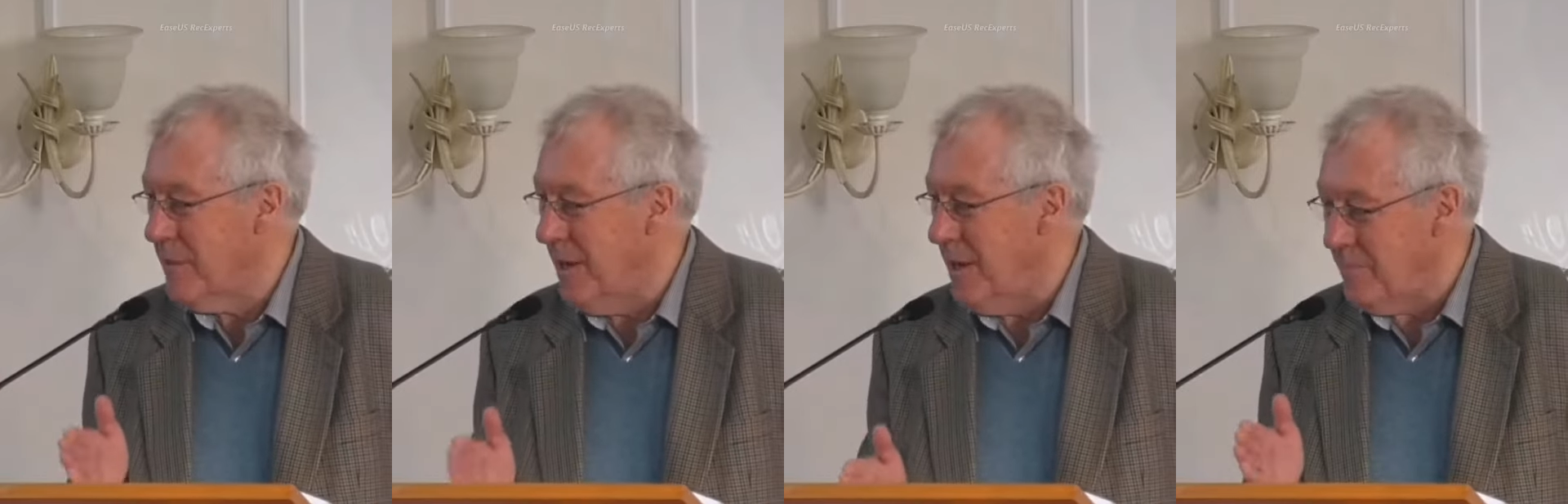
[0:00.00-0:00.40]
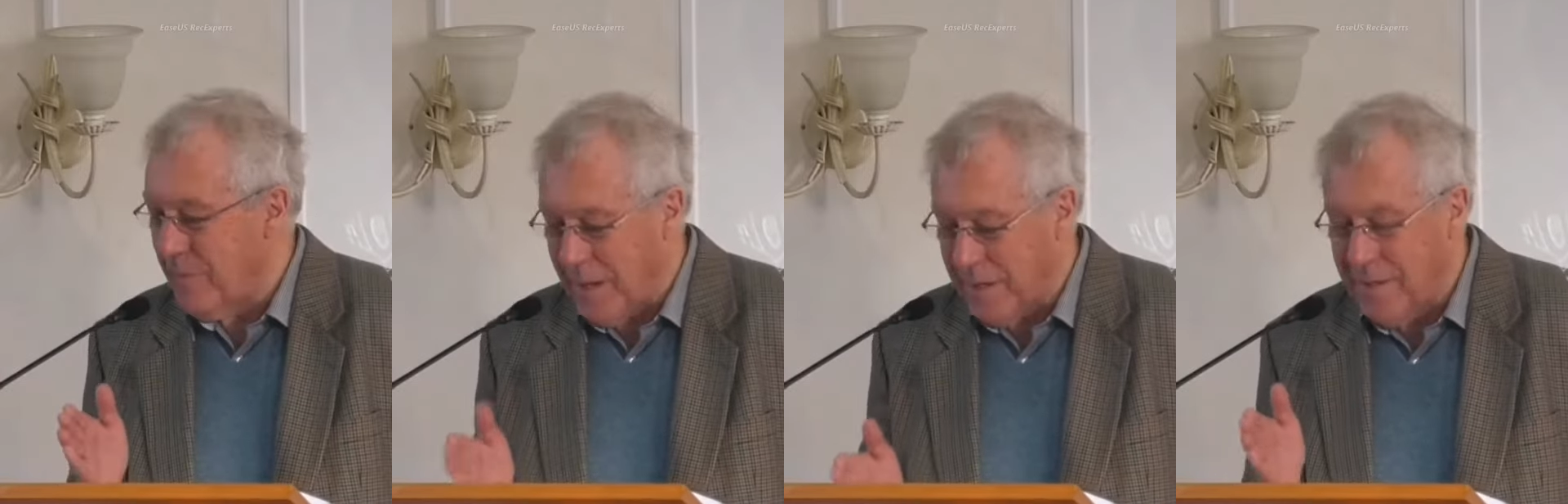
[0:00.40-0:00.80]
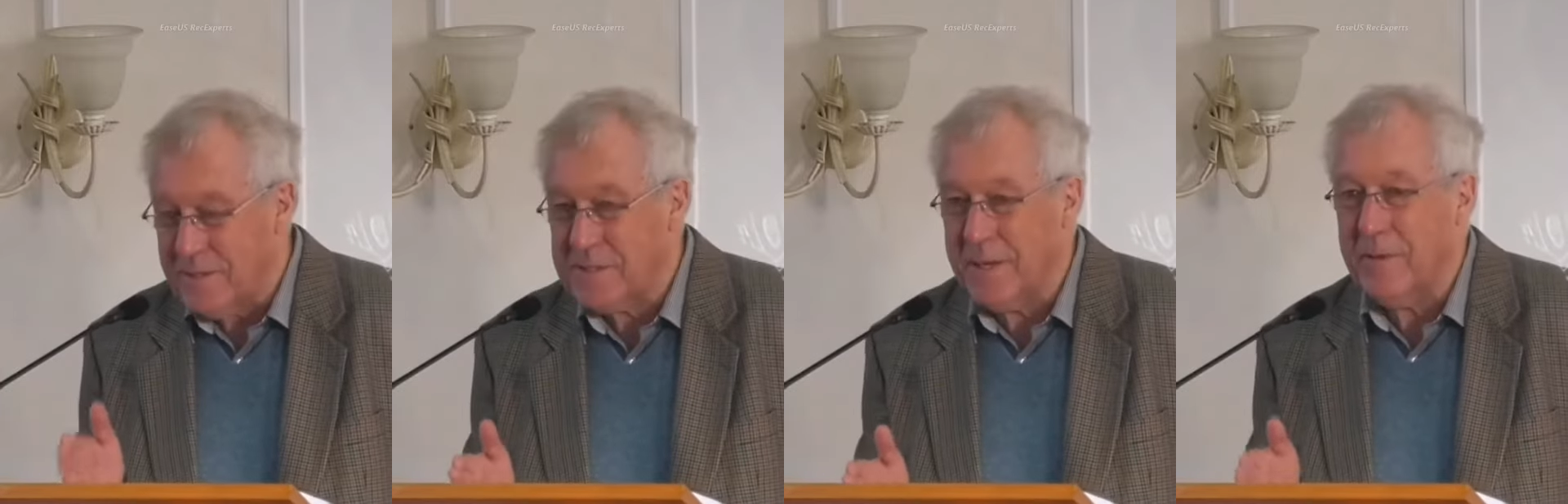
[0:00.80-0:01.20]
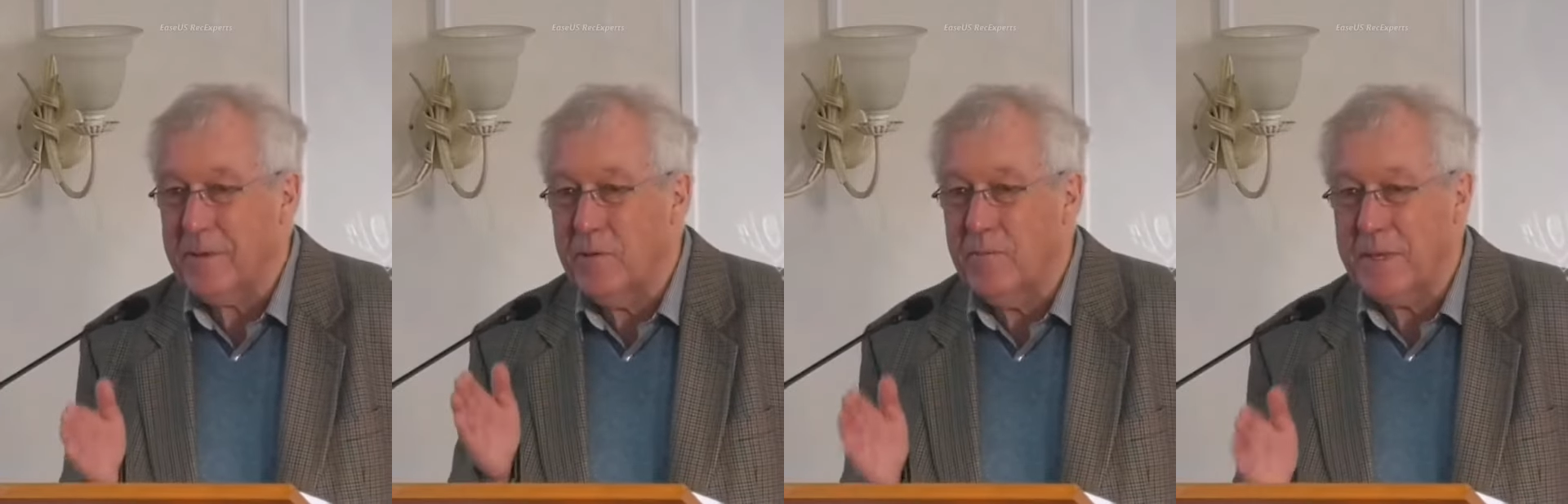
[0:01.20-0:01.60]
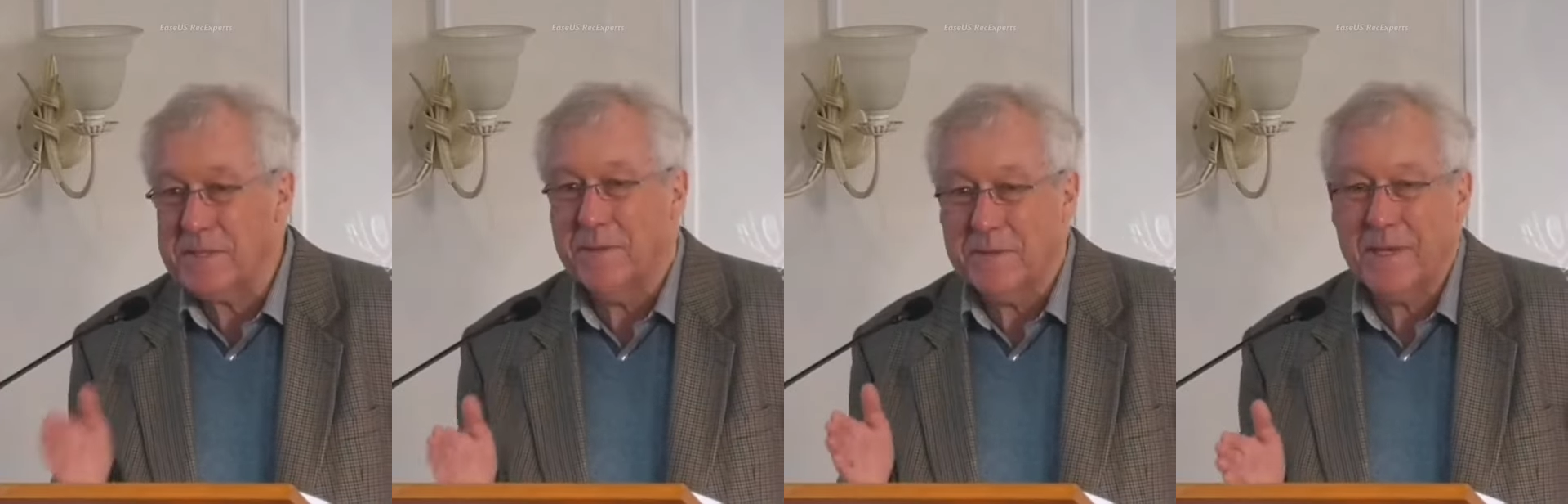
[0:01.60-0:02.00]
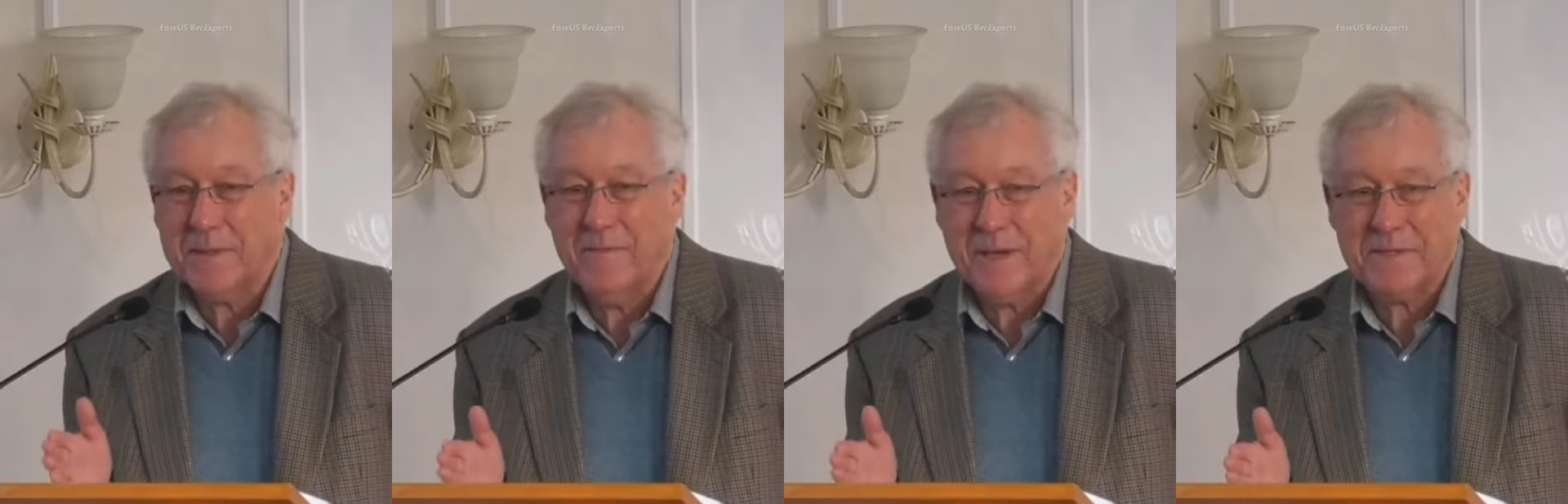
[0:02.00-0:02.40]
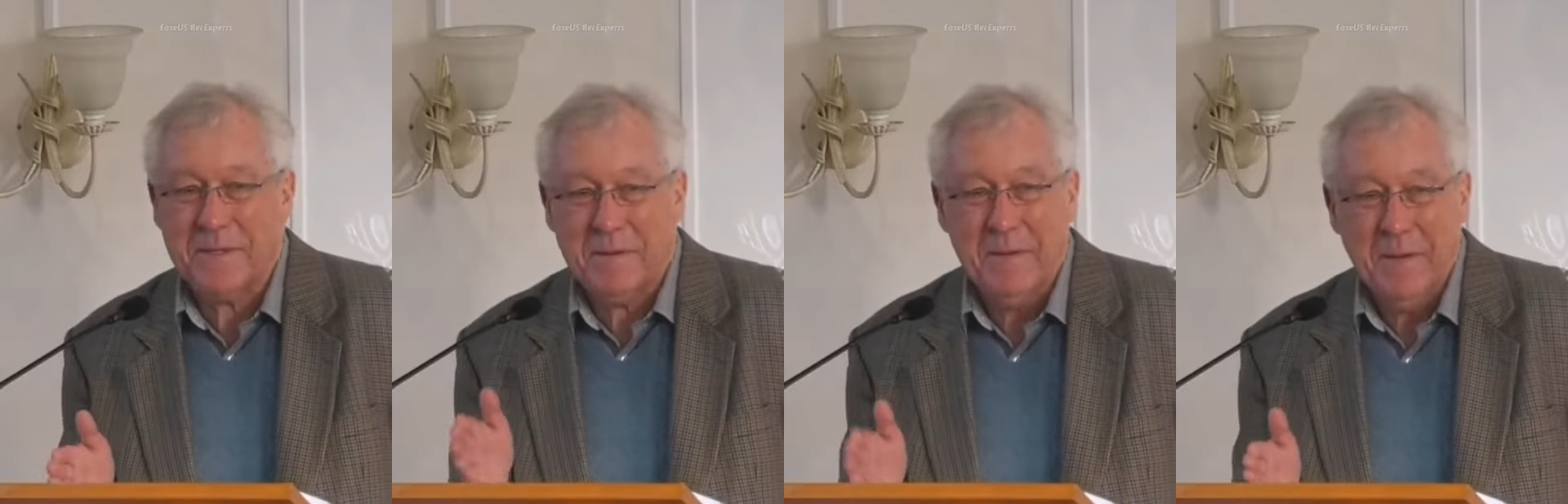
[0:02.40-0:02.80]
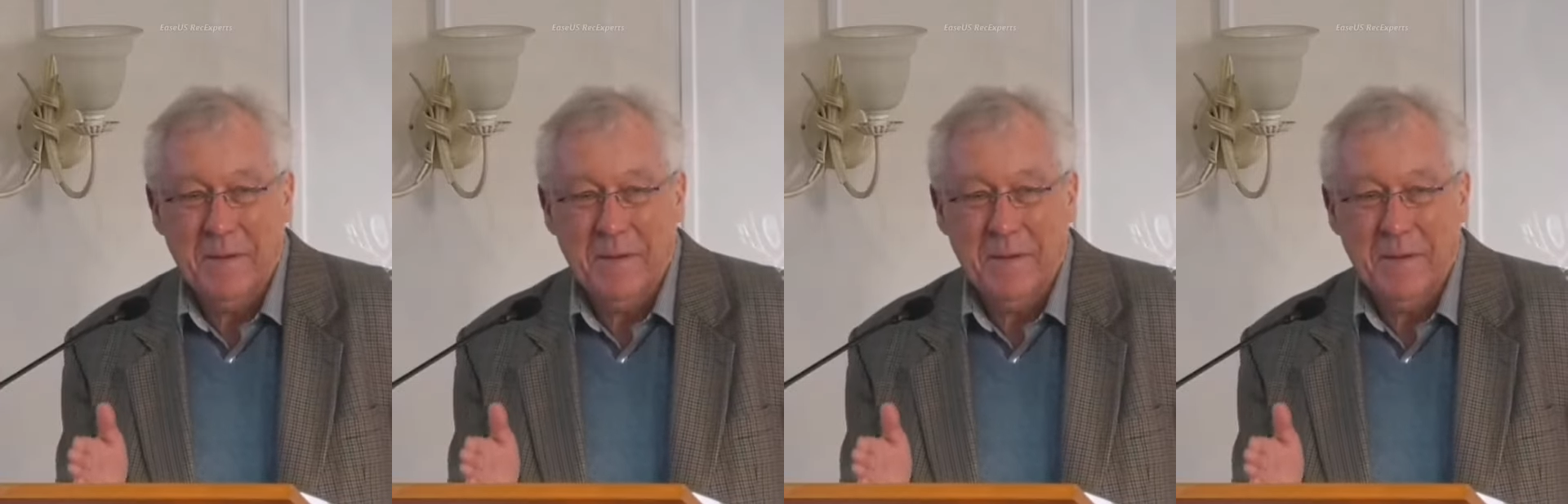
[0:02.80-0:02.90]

Um, I can't say that you must not take the vaccine,